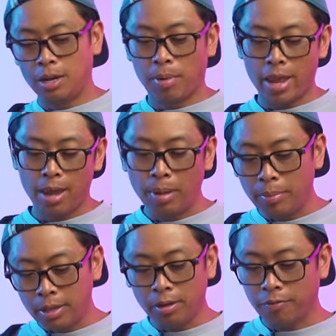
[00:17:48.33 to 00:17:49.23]
in my head.
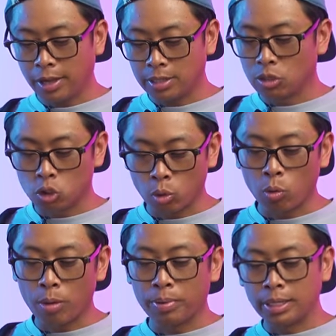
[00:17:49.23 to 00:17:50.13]
Maybe it affected the swing
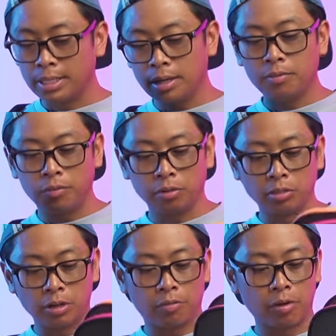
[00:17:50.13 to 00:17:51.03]
weight, but it did feel
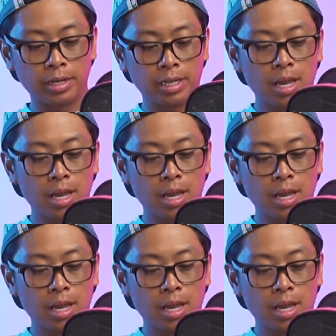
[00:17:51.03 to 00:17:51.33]
different.